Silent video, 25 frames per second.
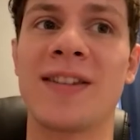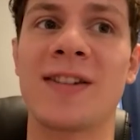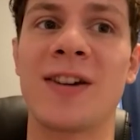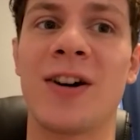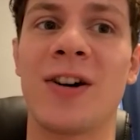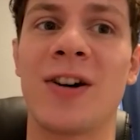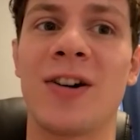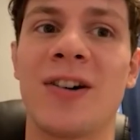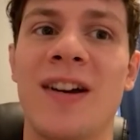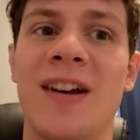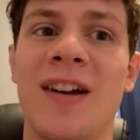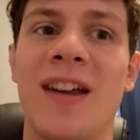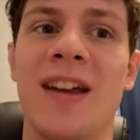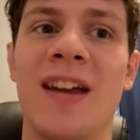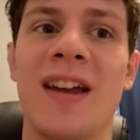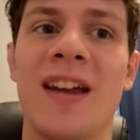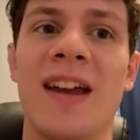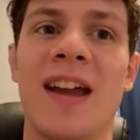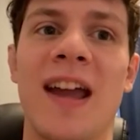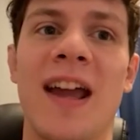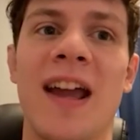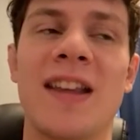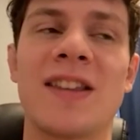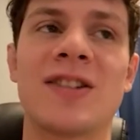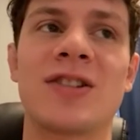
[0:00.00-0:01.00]
So
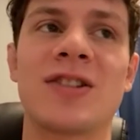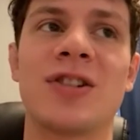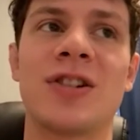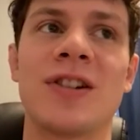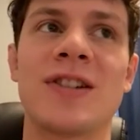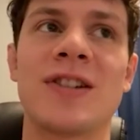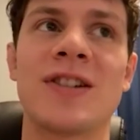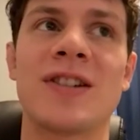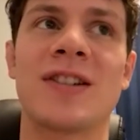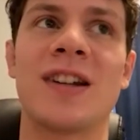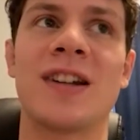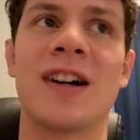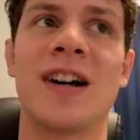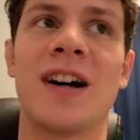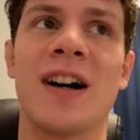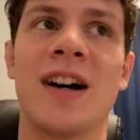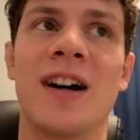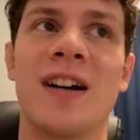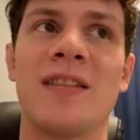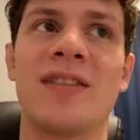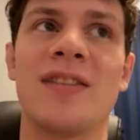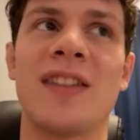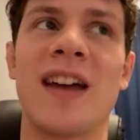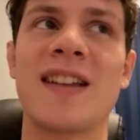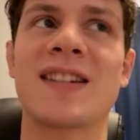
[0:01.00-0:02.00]
it's just,
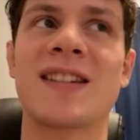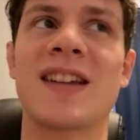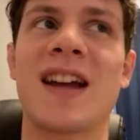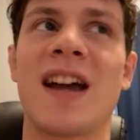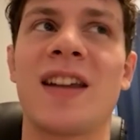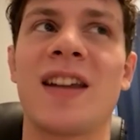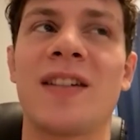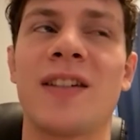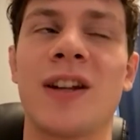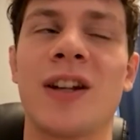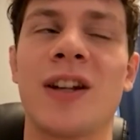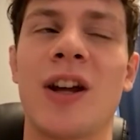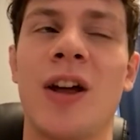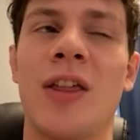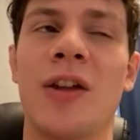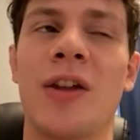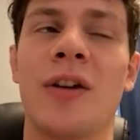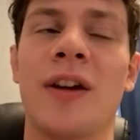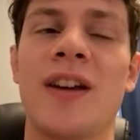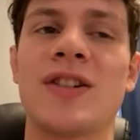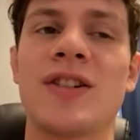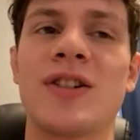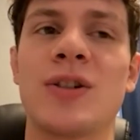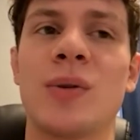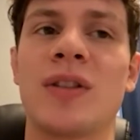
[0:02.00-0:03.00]
uh, that's kind of another
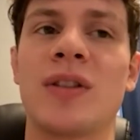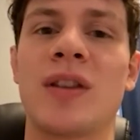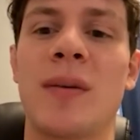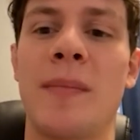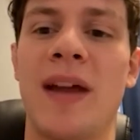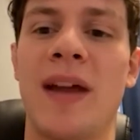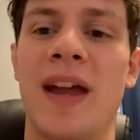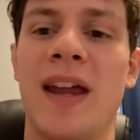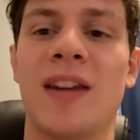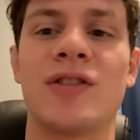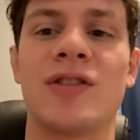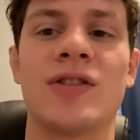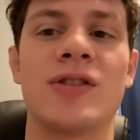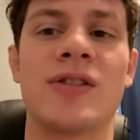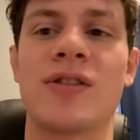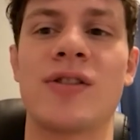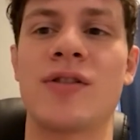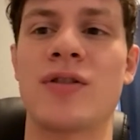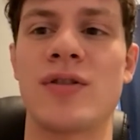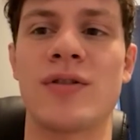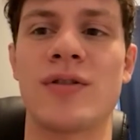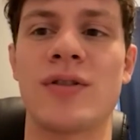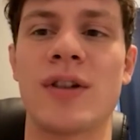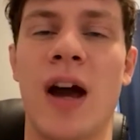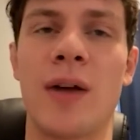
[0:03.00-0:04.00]
issue with the managers, is
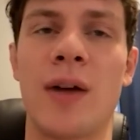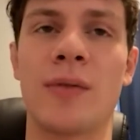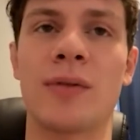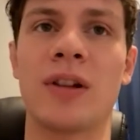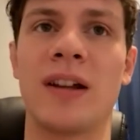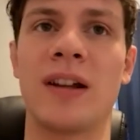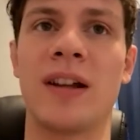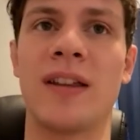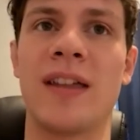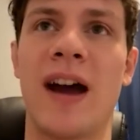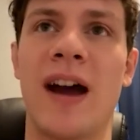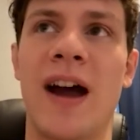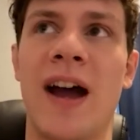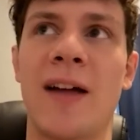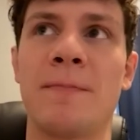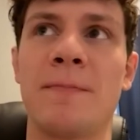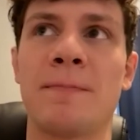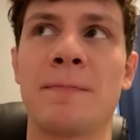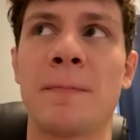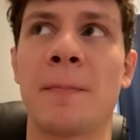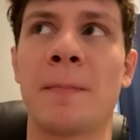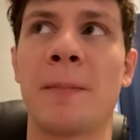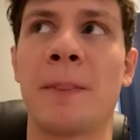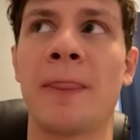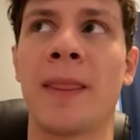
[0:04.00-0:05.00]
there's not really that
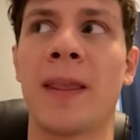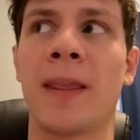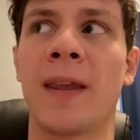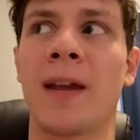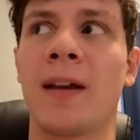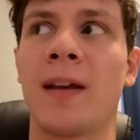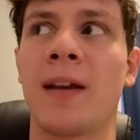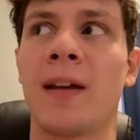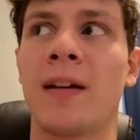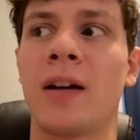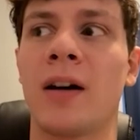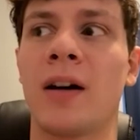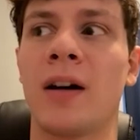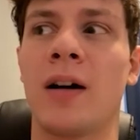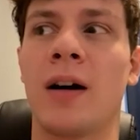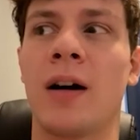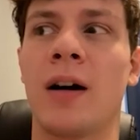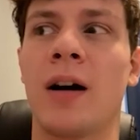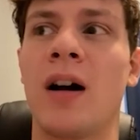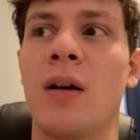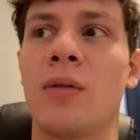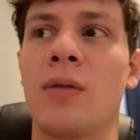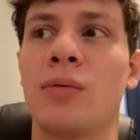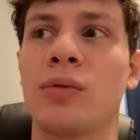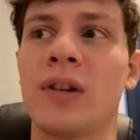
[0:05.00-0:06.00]

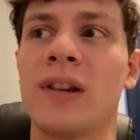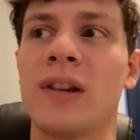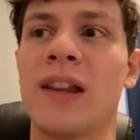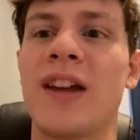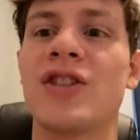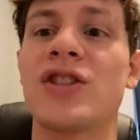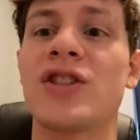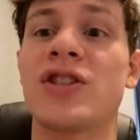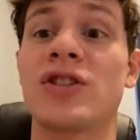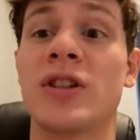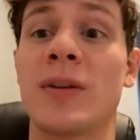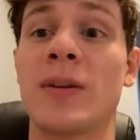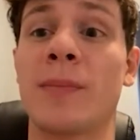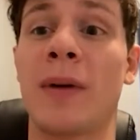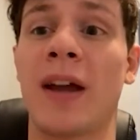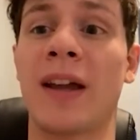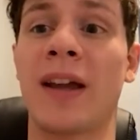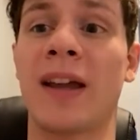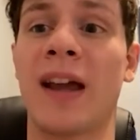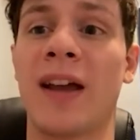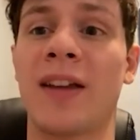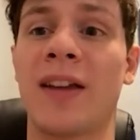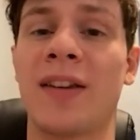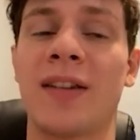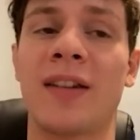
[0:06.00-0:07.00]
uh, relationship, I
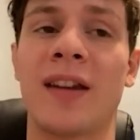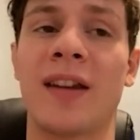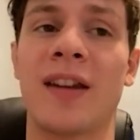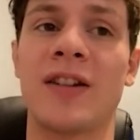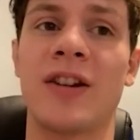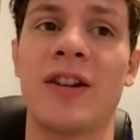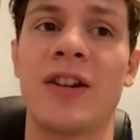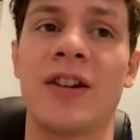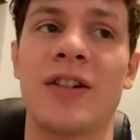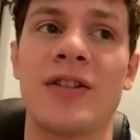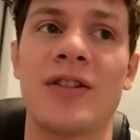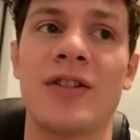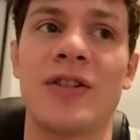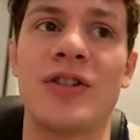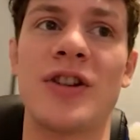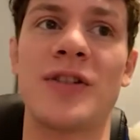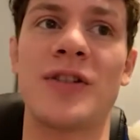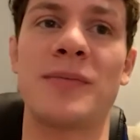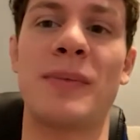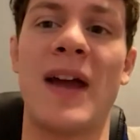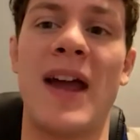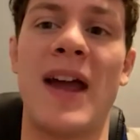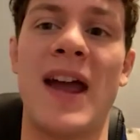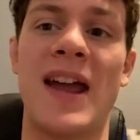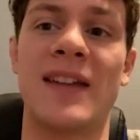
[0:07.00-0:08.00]
guess. And you're, you're
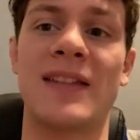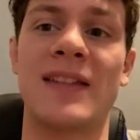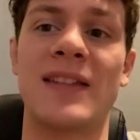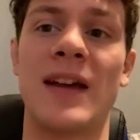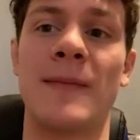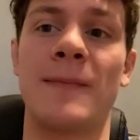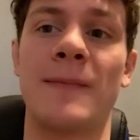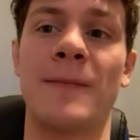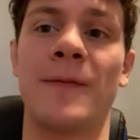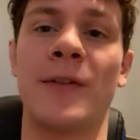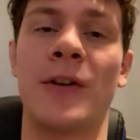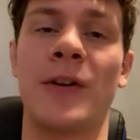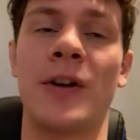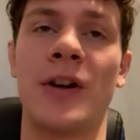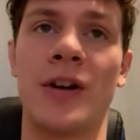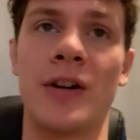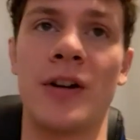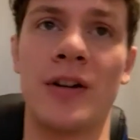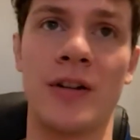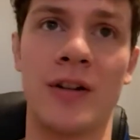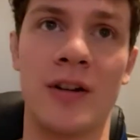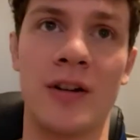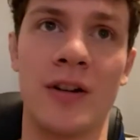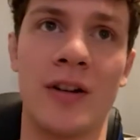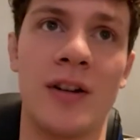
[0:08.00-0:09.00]
just paying them
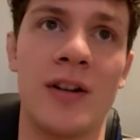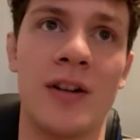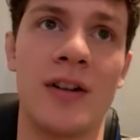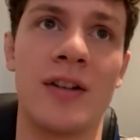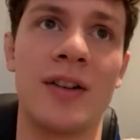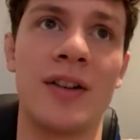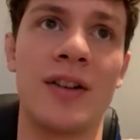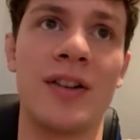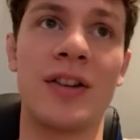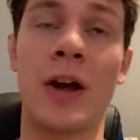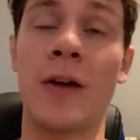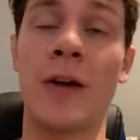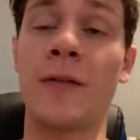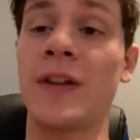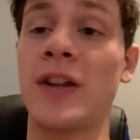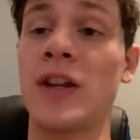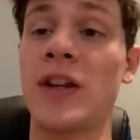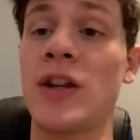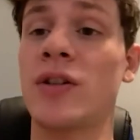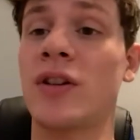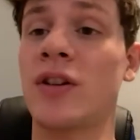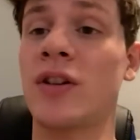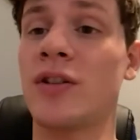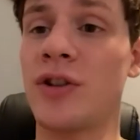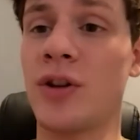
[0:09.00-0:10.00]
for stuff that
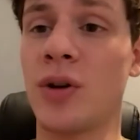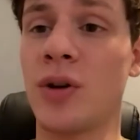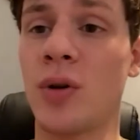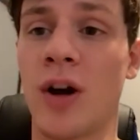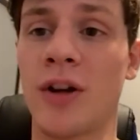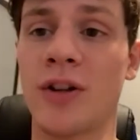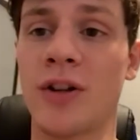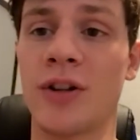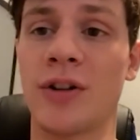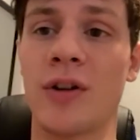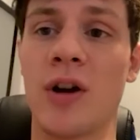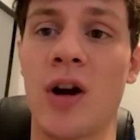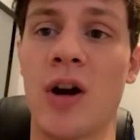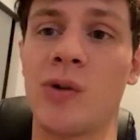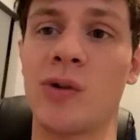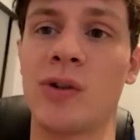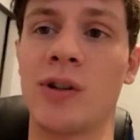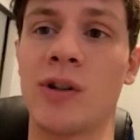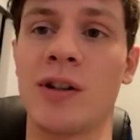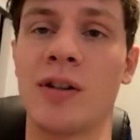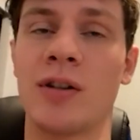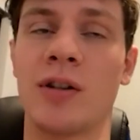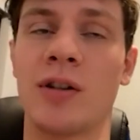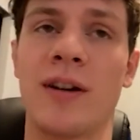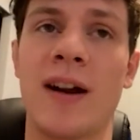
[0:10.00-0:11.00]
you could do on your own,
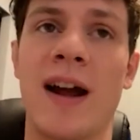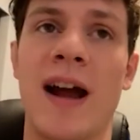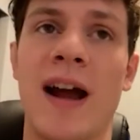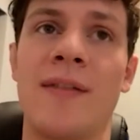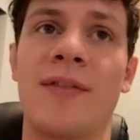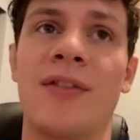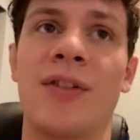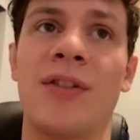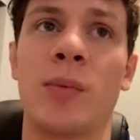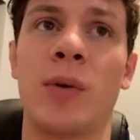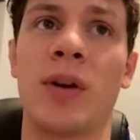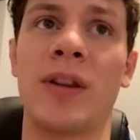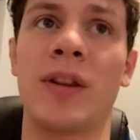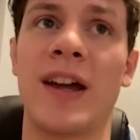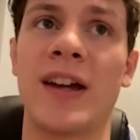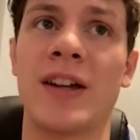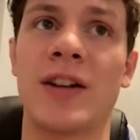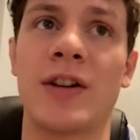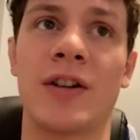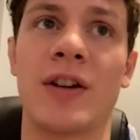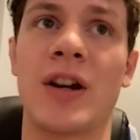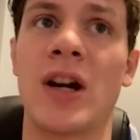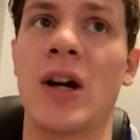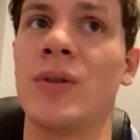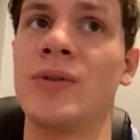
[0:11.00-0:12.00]
or, or have someone like
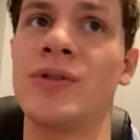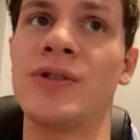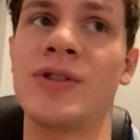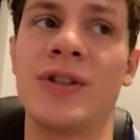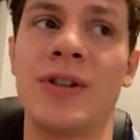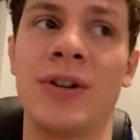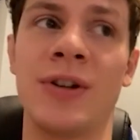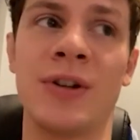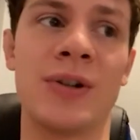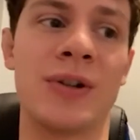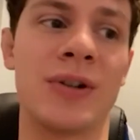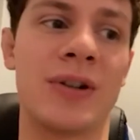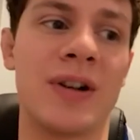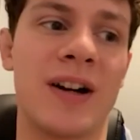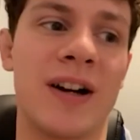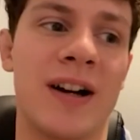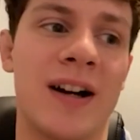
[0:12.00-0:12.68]
your coach do.